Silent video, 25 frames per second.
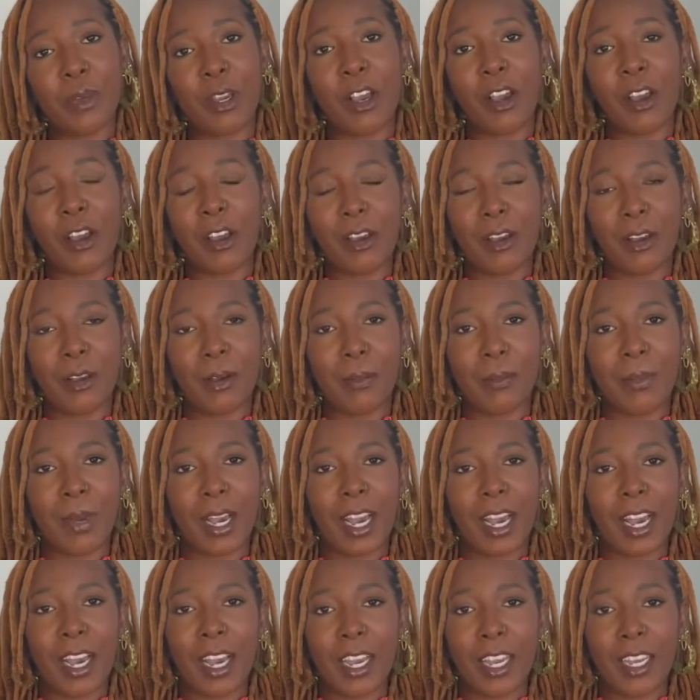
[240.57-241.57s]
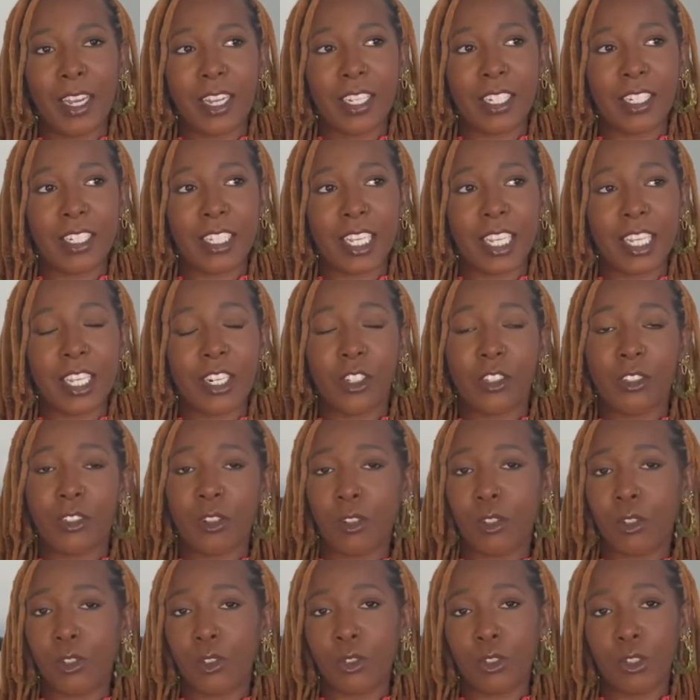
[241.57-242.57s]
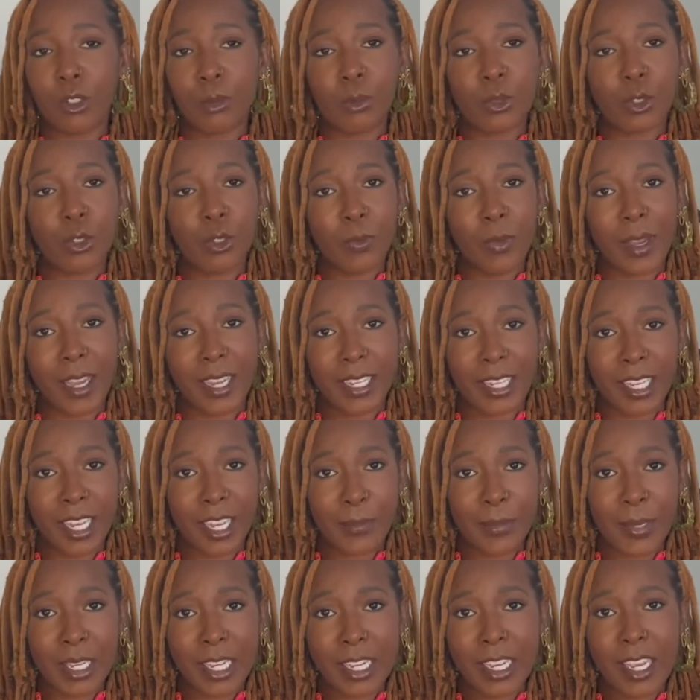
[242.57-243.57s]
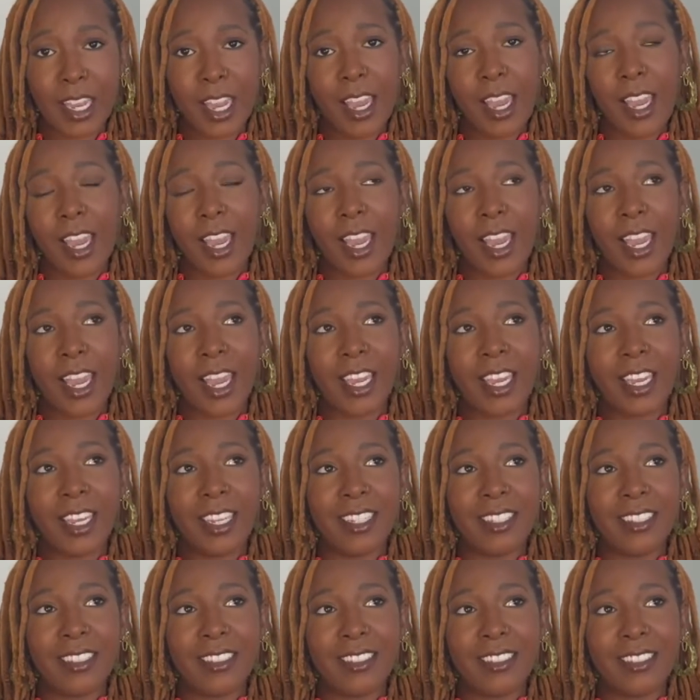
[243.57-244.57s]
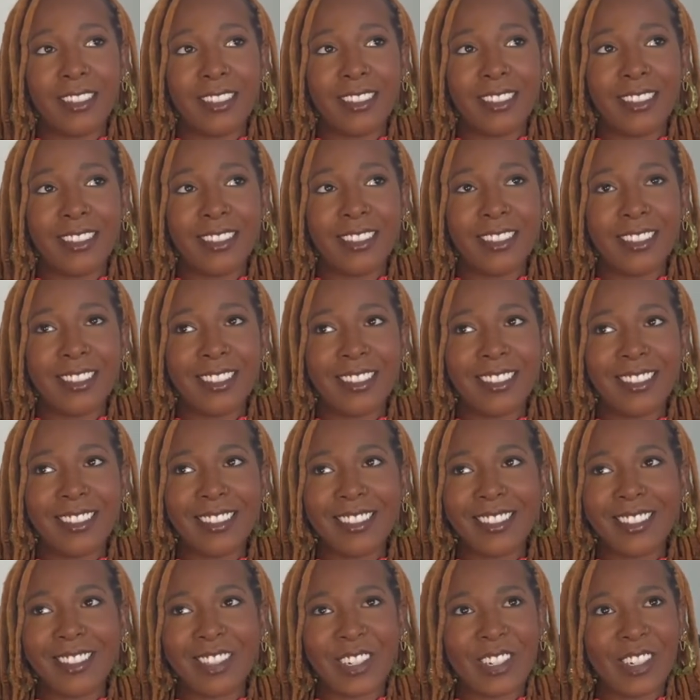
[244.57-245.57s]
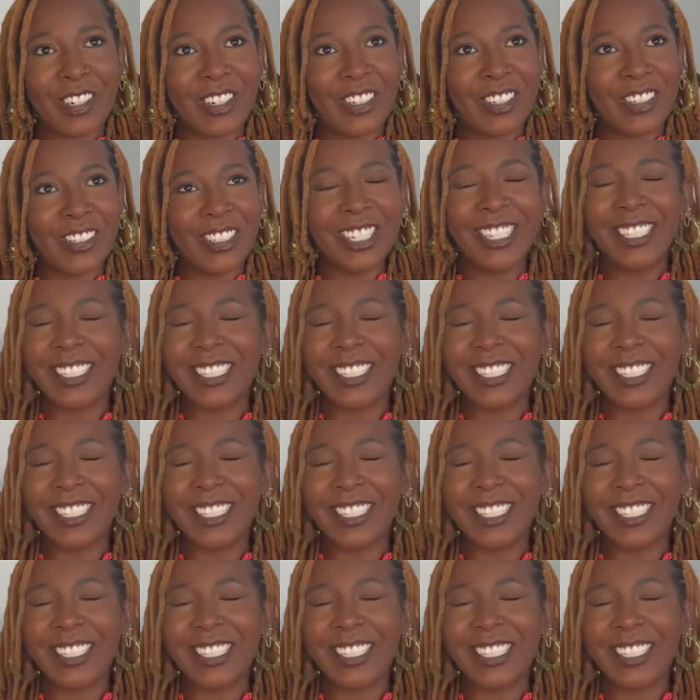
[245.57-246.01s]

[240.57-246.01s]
I did a solo trip to Miami, and y'all,